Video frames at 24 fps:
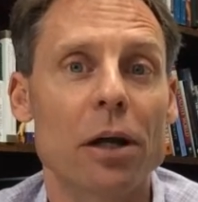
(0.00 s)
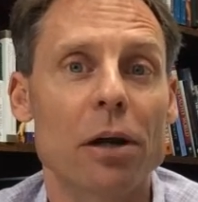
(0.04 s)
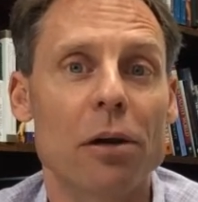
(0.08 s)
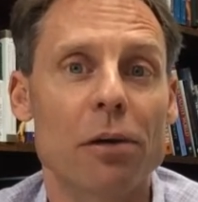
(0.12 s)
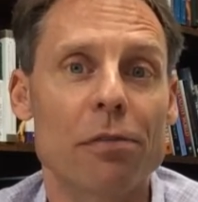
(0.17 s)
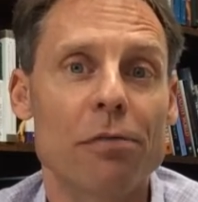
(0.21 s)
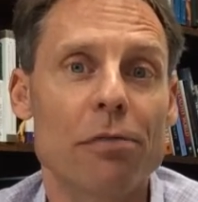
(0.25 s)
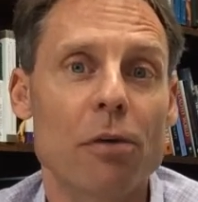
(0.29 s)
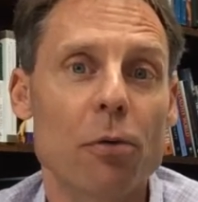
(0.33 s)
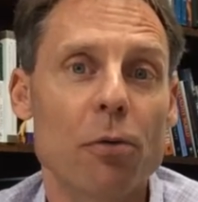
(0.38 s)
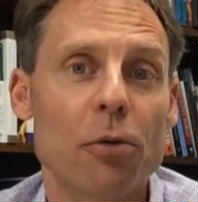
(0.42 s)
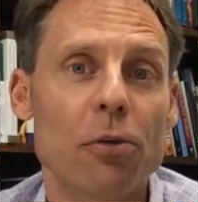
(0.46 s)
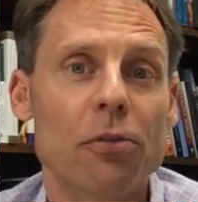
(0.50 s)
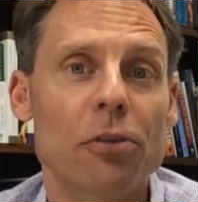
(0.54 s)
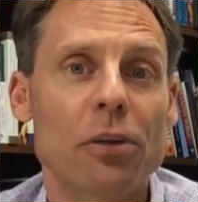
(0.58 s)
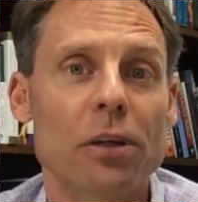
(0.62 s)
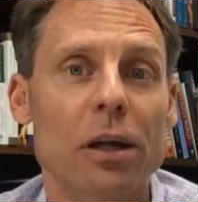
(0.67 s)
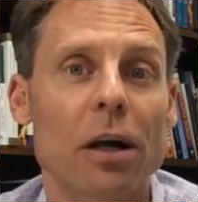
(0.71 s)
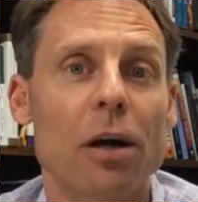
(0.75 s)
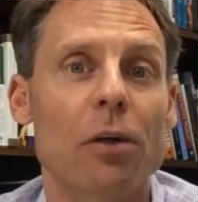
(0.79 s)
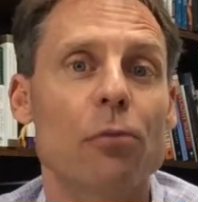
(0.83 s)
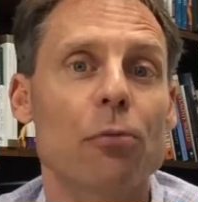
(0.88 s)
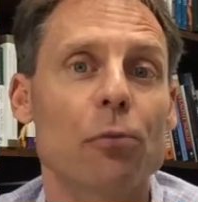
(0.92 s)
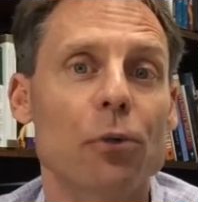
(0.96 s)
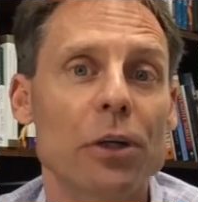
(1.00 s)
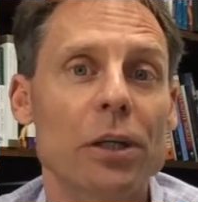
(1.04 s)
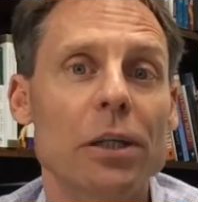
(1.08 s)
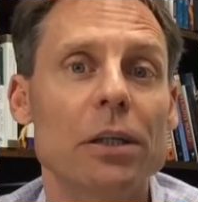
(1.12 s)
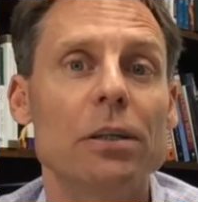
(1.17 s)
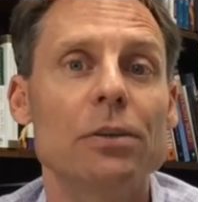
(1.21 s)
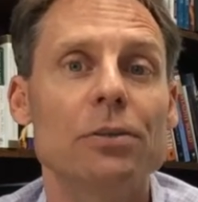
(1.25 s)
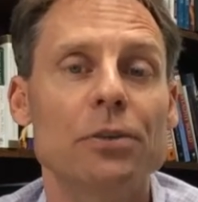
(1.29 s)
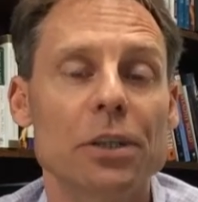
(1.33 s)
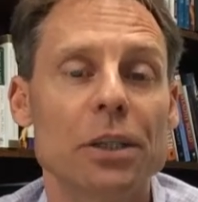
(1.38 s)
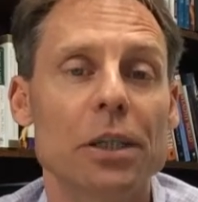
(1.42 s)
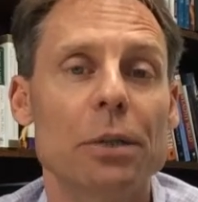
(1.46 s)
we are focusing on
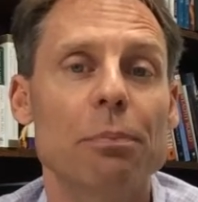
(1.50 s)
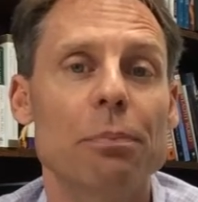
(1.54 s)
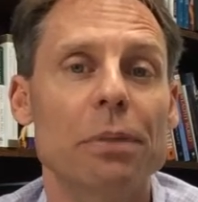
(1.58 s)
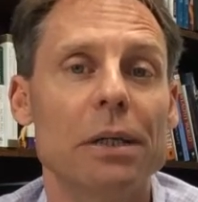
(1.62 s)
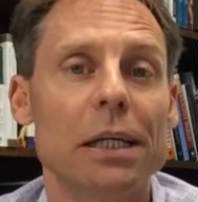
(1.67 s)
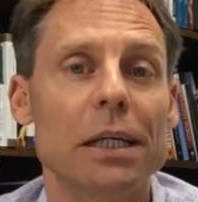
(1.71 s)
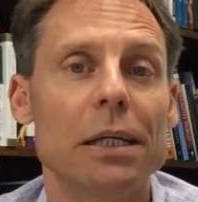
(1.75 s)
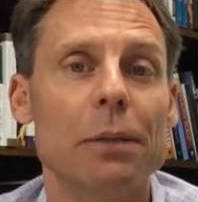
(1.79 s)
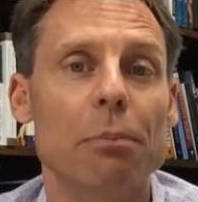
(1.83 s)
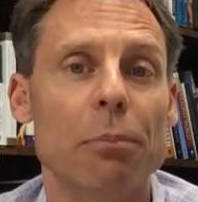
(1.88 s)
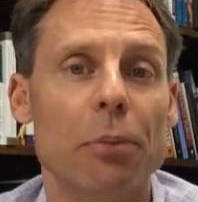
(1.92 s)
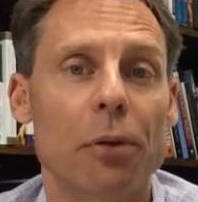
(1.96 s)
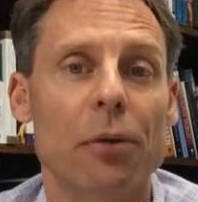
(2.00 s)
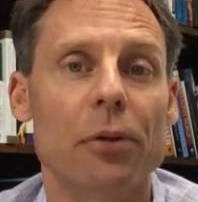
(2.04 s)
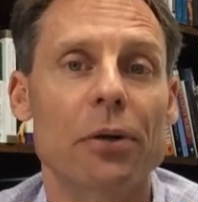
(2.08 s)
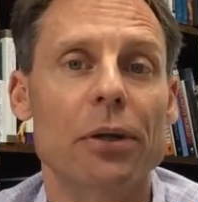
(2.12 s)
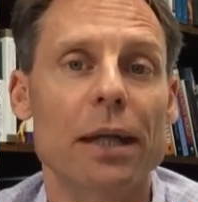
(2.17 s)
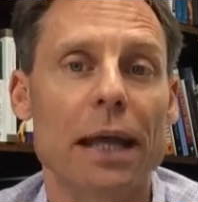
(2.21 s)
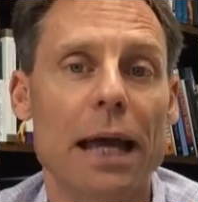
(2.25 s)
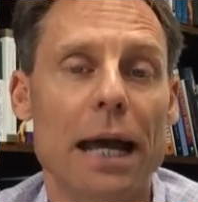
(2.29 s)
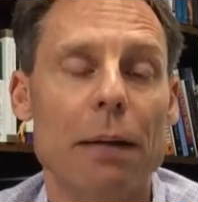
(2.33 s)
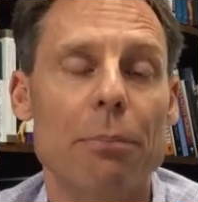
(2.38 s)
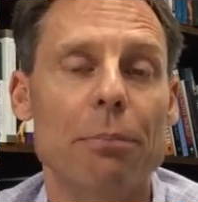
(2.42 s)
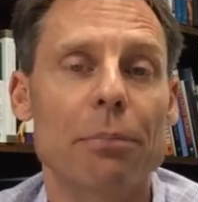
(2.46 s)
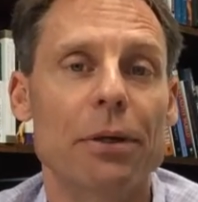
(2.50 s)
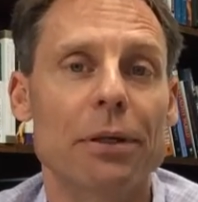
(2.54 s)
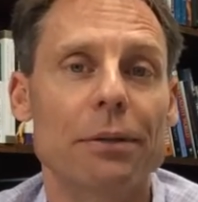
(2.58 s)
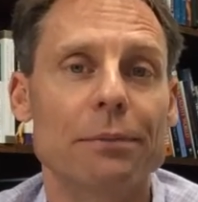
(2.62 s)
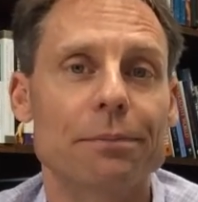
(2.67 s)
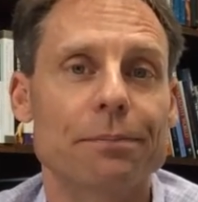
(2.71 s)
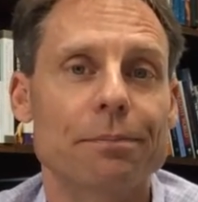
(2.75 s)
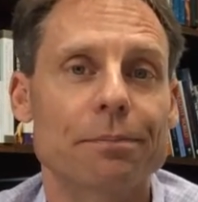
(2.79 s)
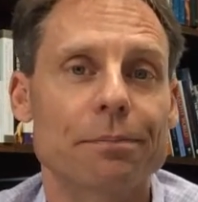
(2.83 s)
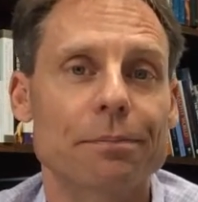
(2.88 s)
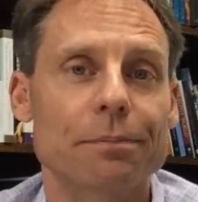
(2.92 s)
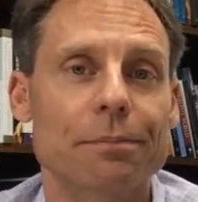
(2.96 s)
real GDP per
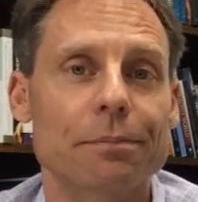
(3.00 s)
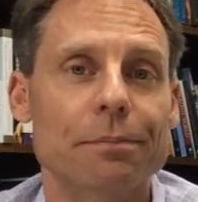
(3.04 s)
capita.